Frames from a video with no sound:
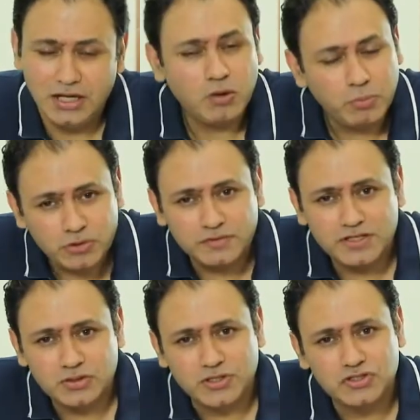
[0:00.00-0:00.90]
Now, both of
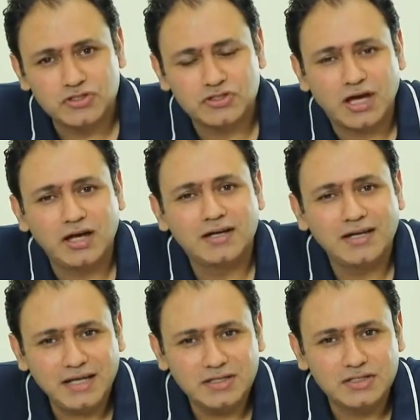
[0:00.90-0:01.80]
these questions are
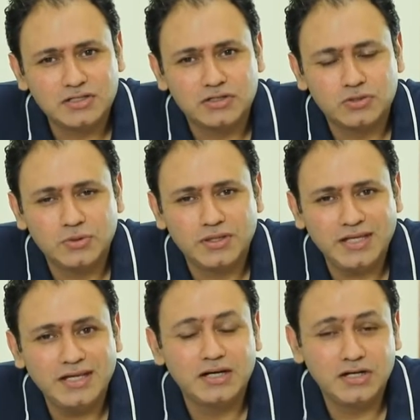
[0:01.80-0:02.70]
related to
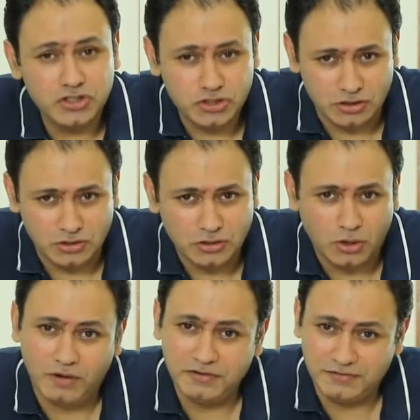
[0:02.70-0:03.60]
the addition
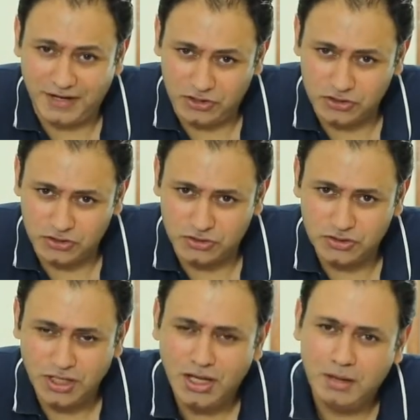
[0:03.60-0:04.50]
of
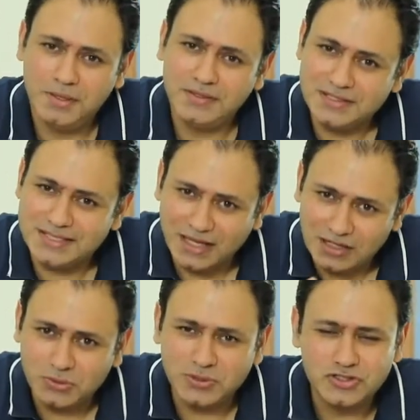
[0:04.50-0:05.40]
fractions, but the
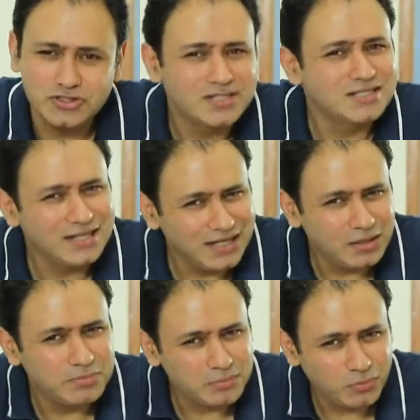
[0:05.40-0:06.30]
second question is a
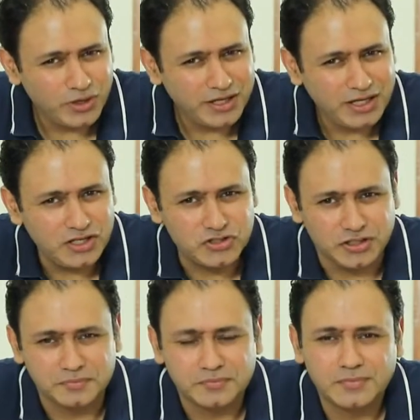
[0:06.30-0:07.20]
little bit more
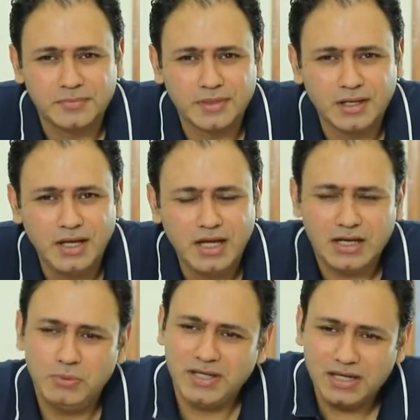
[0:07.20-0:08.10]
engaging.
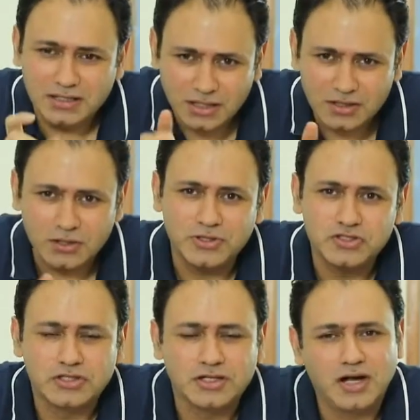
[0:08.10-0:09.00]
Now, we can turn the
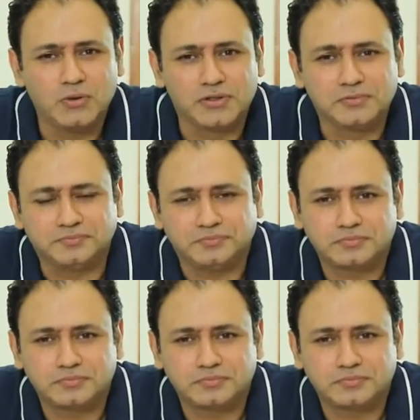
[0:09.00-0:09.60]
question around.